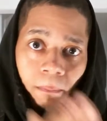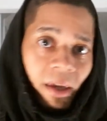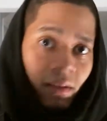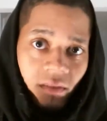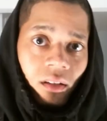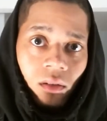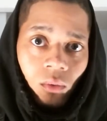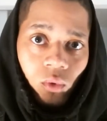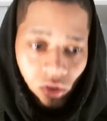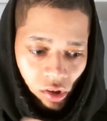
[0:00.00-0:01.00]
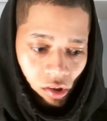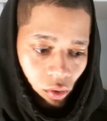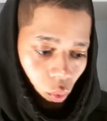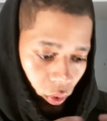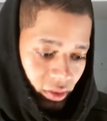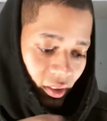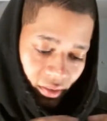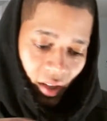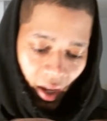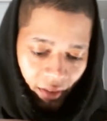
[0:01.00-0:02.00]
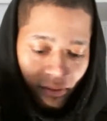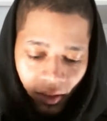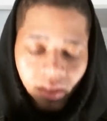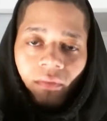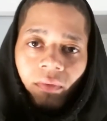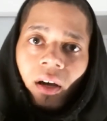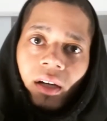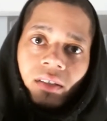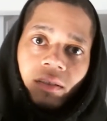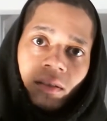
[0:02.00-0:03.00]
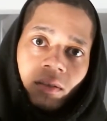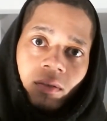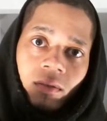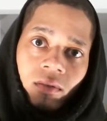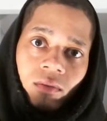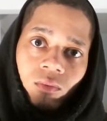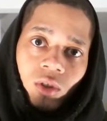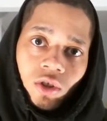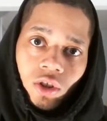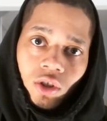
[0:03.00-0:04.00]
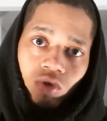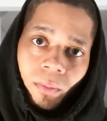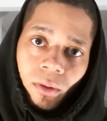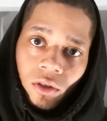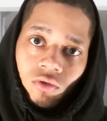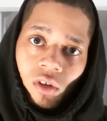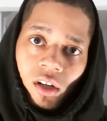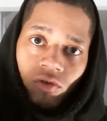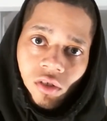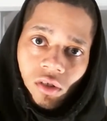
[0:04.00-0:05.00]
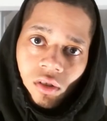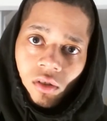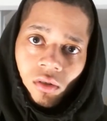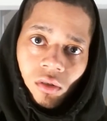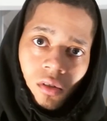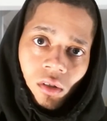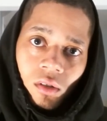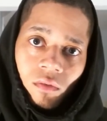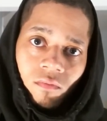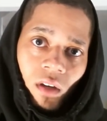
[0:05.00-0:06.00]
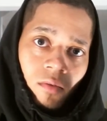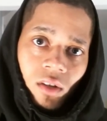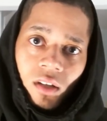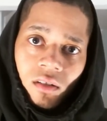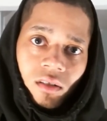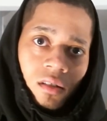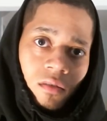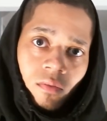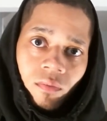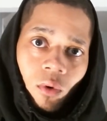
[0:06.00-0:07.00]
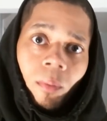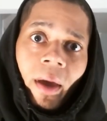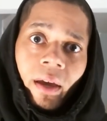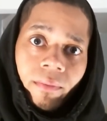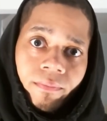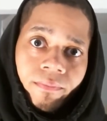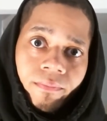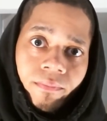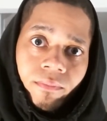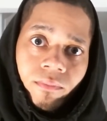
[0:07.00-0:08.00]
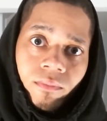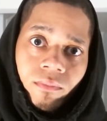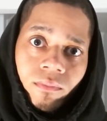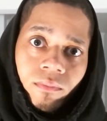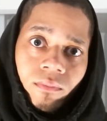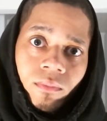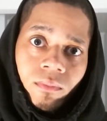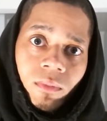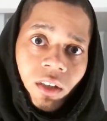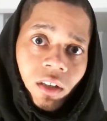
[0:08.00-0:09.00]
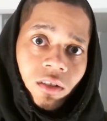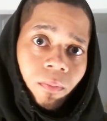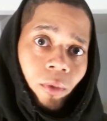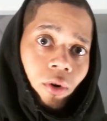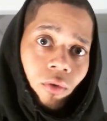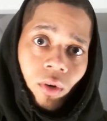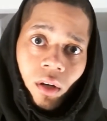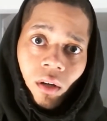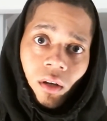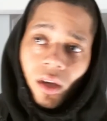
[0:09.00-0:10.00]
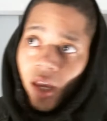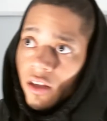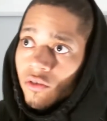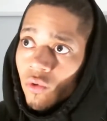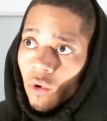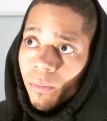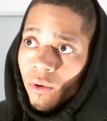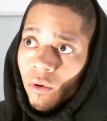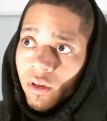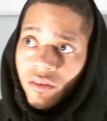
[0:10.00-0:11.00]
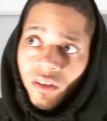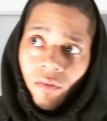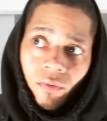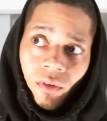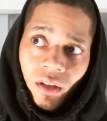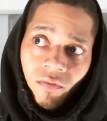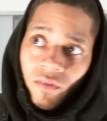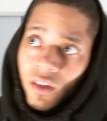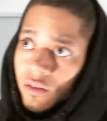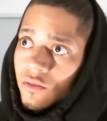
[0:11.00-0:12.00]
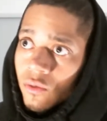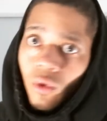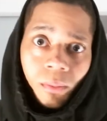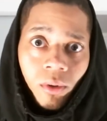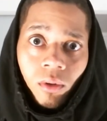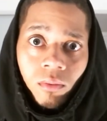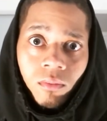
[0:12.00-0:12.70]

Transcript: basic, which is what the sign signifies. We just strip in astrology to the very easy format. Because Mercury and Scorpio is different than Venus and Scorpio.